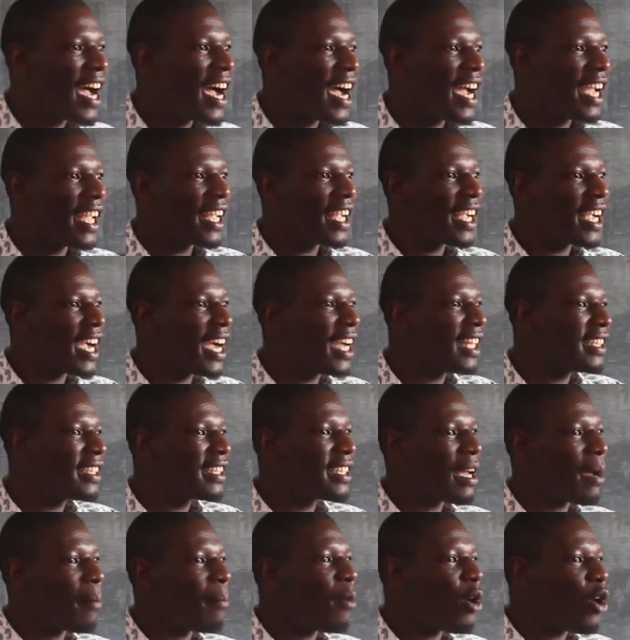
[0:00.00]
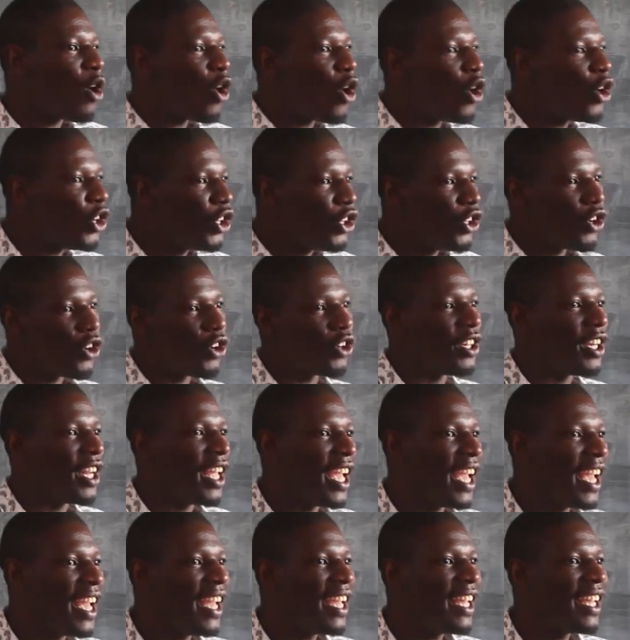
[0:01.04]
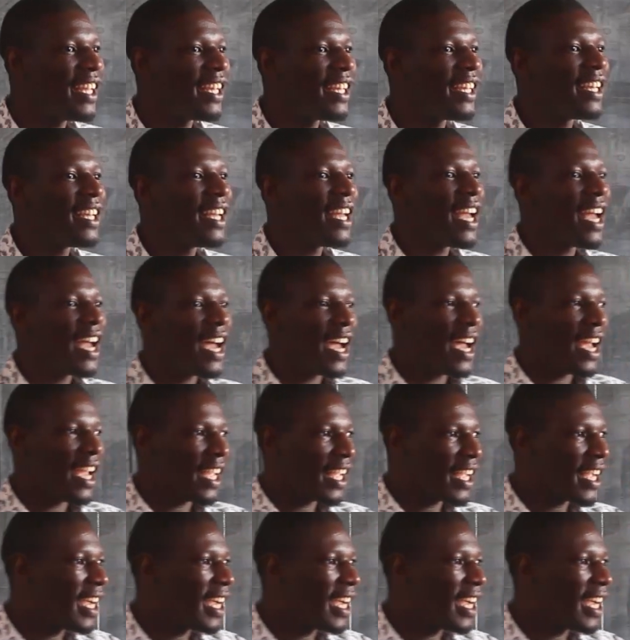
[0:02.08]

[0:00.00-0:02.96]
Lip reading: I cut some onion, I